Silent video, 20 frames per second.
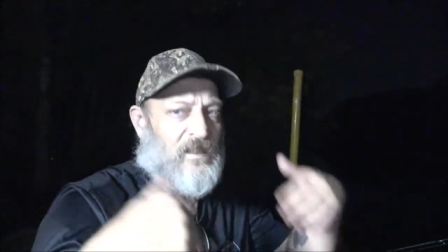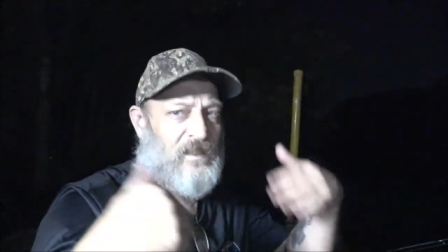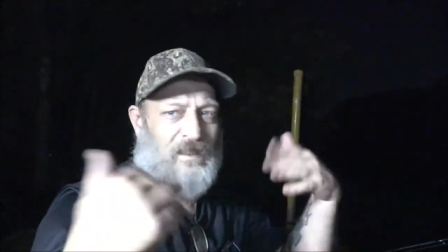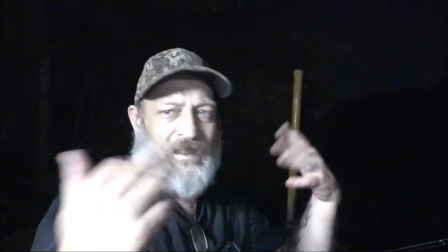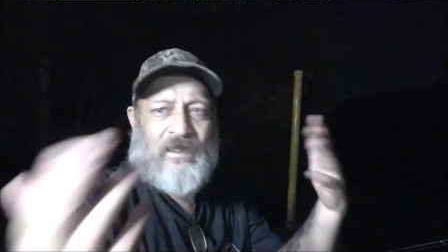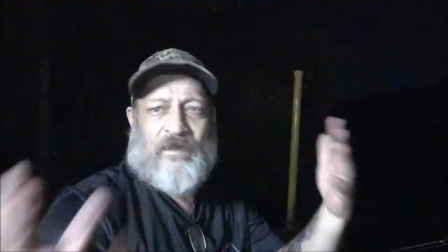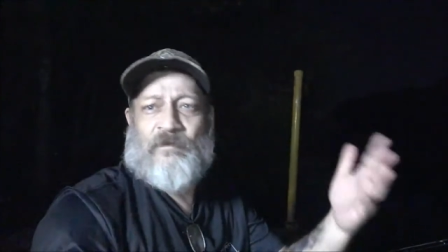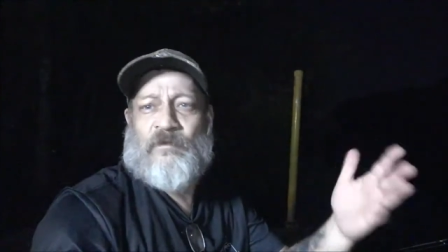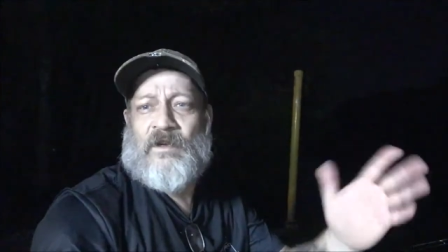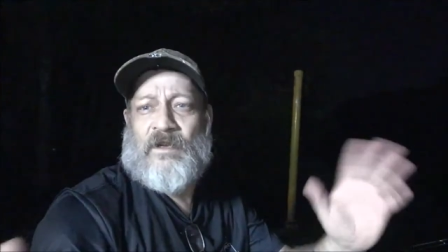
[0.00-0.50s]

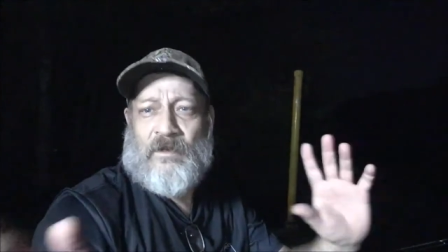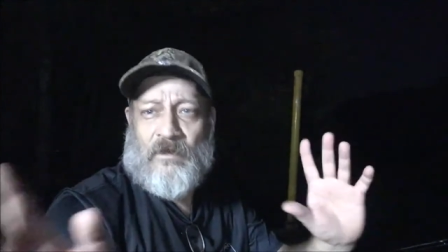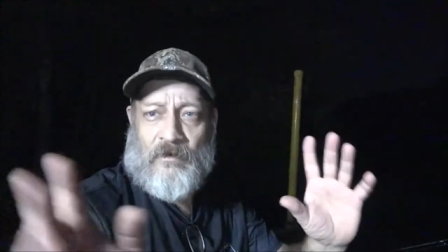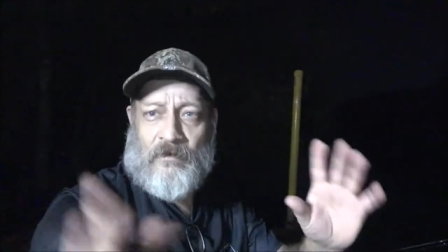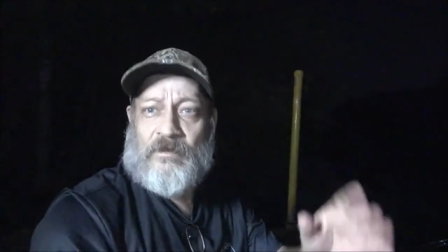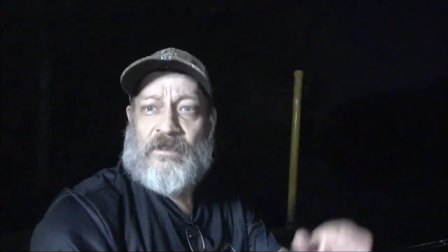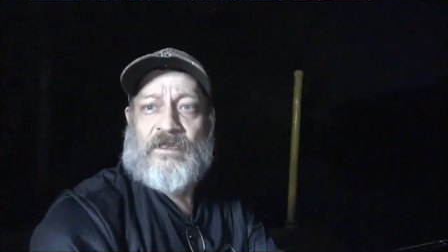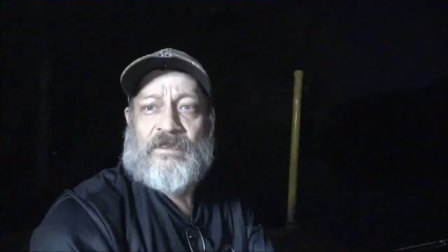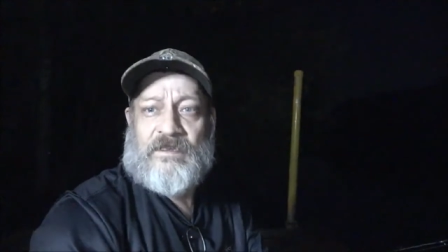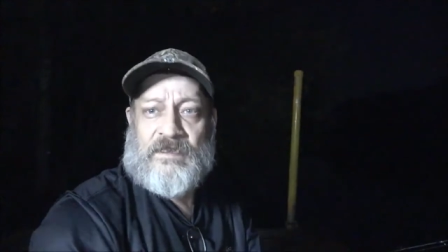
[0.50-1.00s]
Anyway,
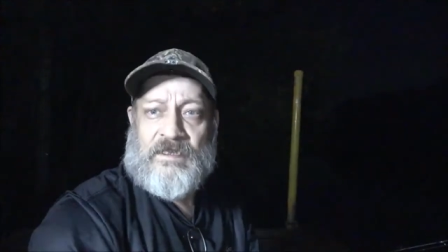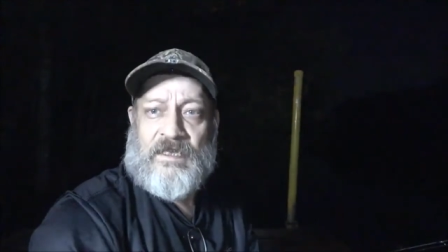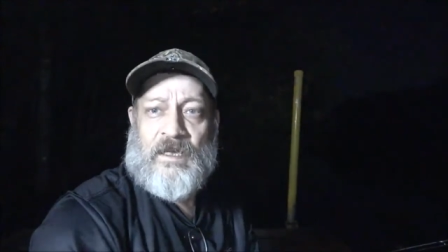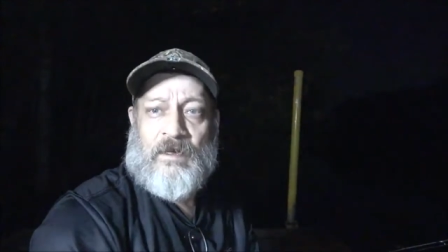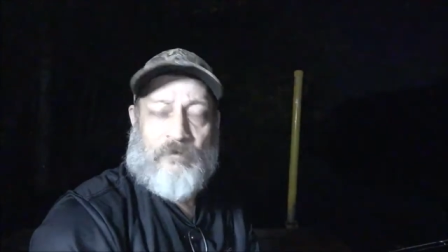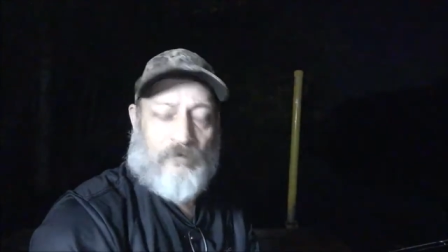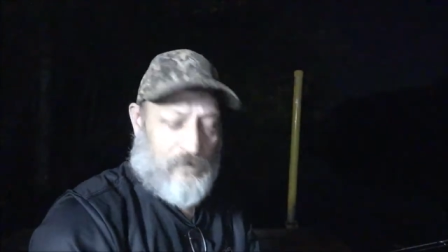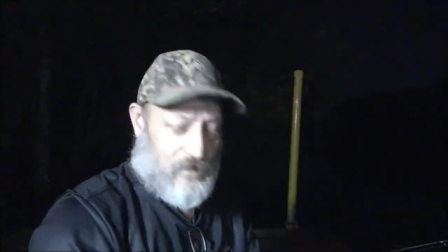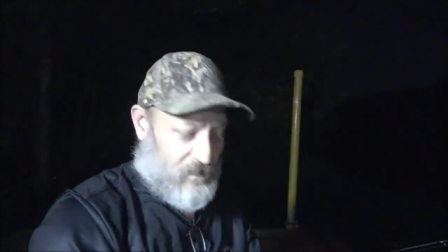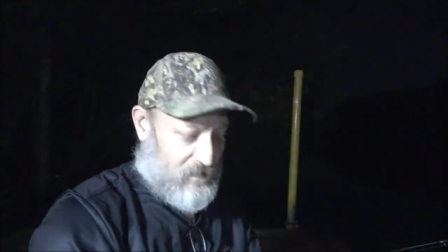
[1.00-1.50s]
I'll get to
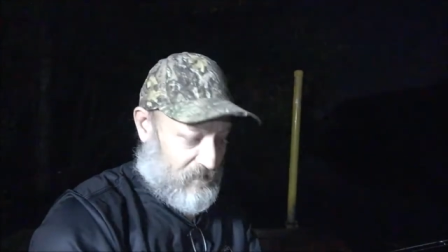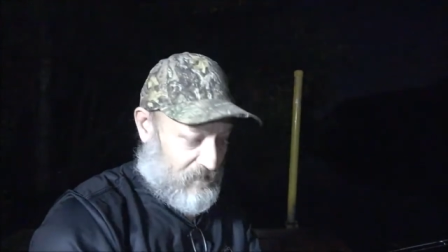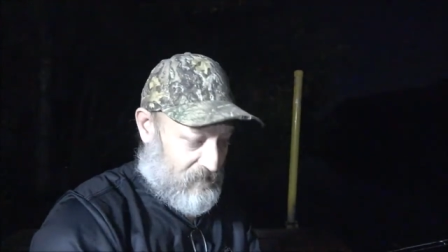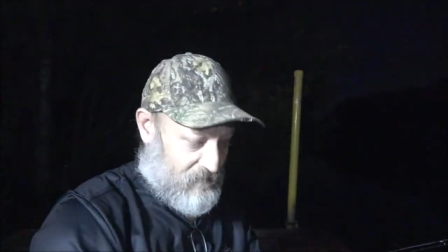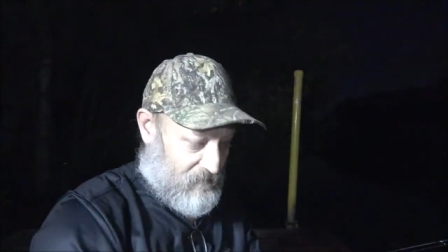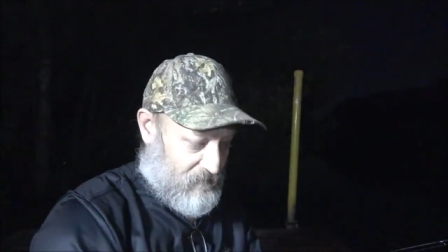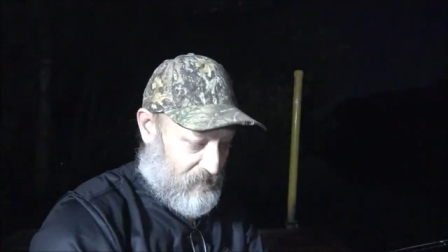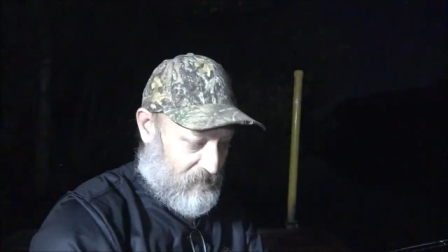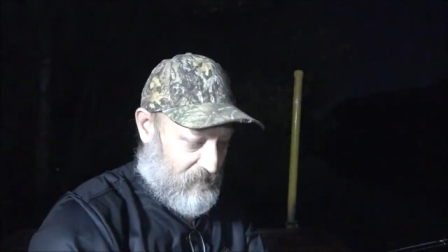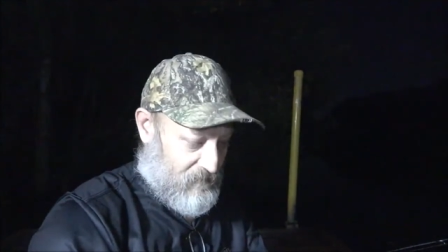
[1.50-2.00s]
that when,
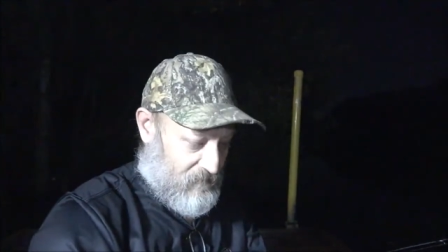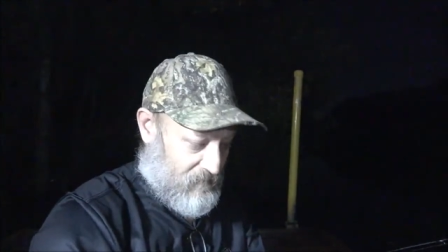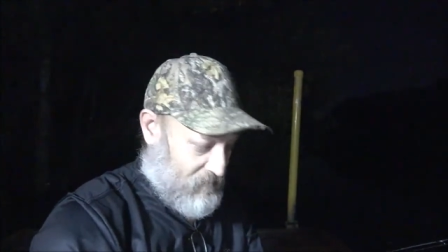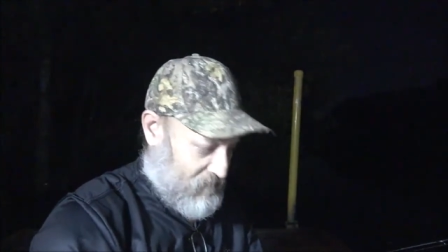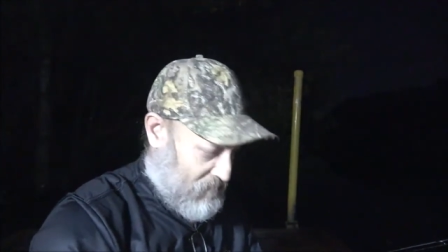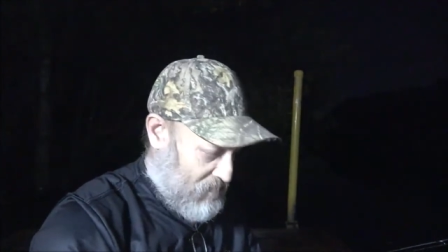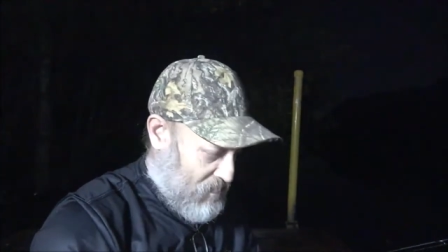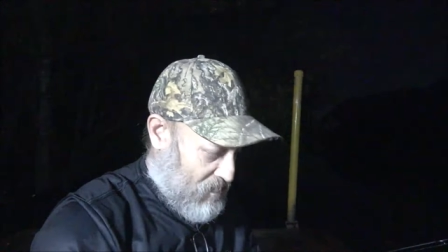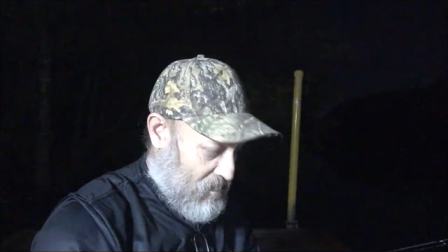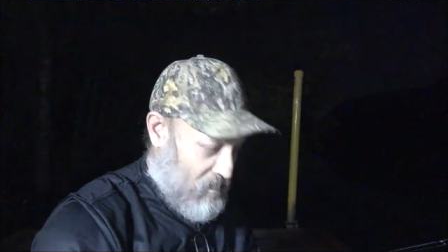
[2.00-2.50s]

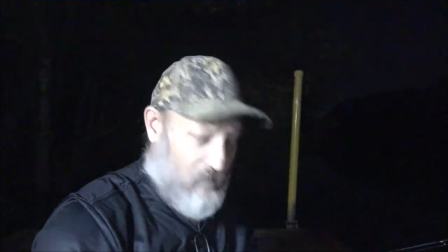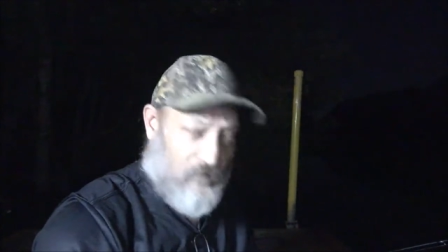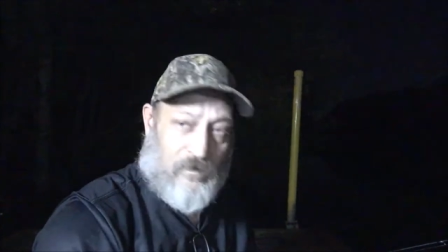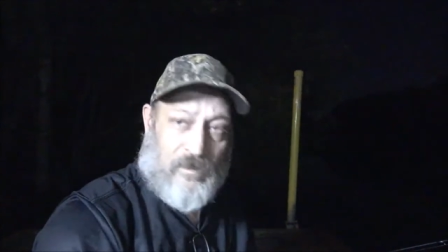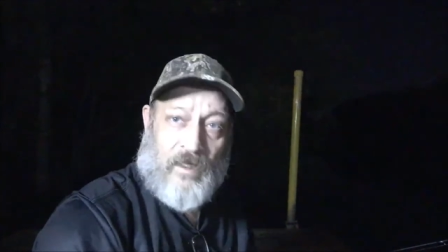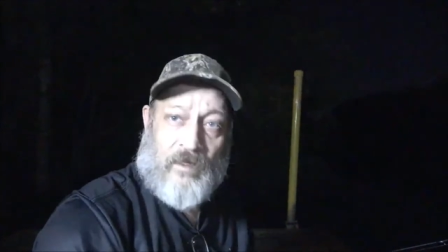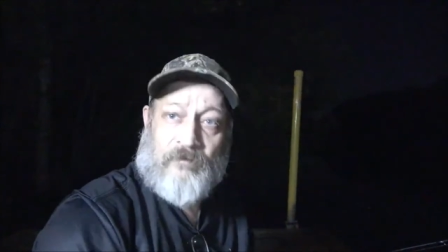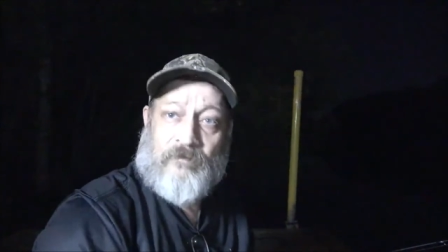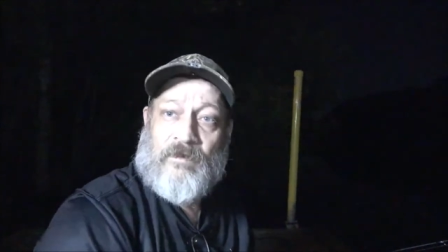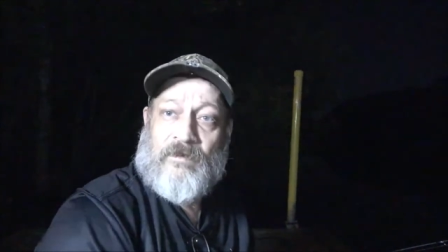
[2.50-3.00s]
uh,
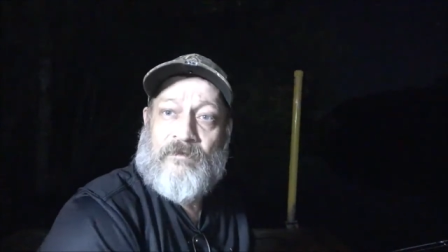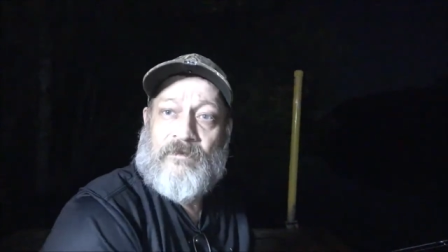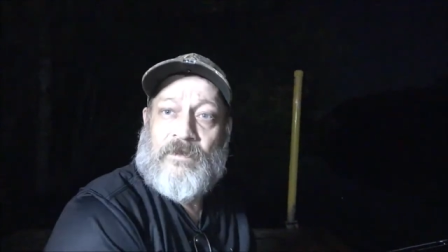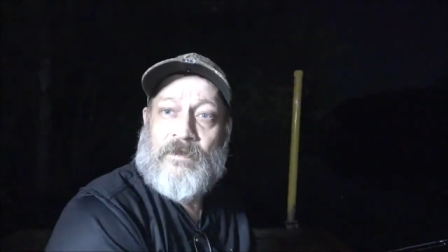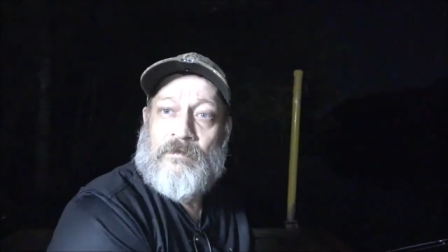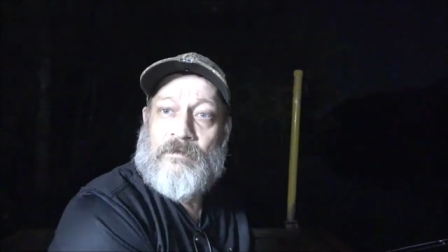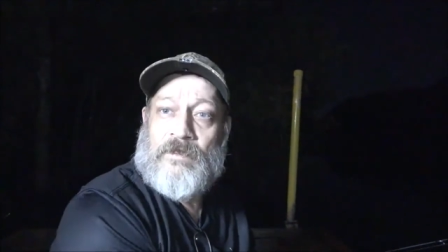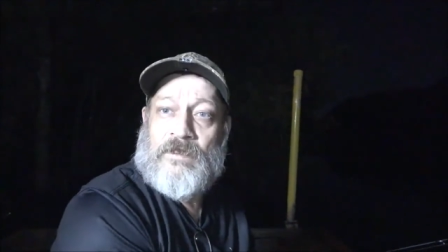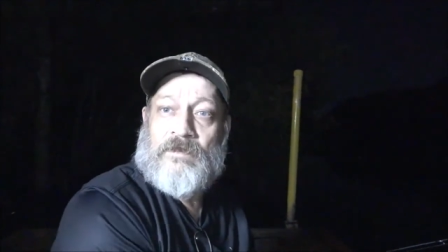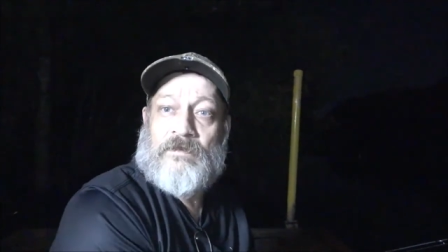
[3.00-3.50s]
when I
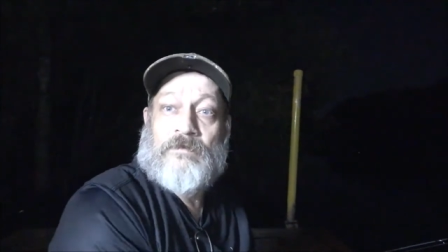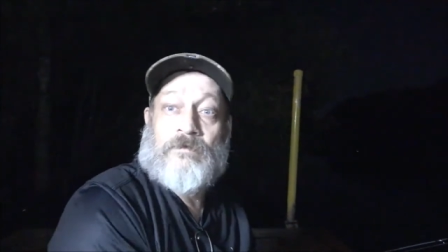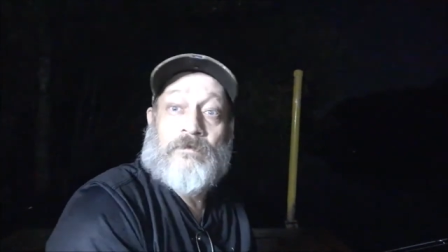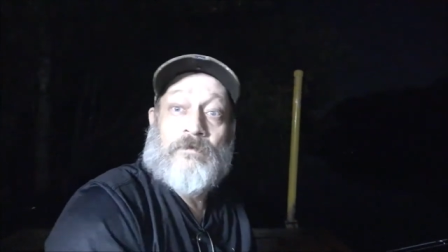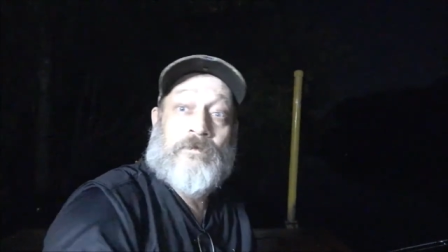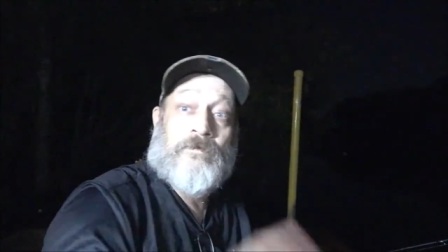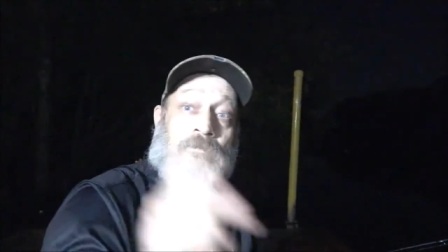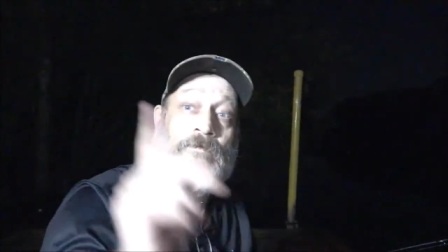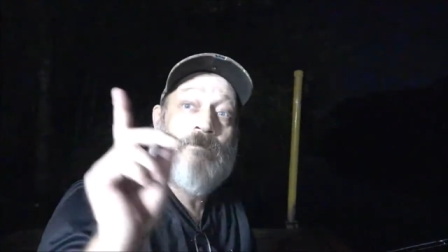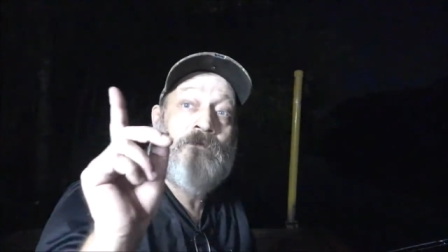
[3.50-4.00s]
review it, or...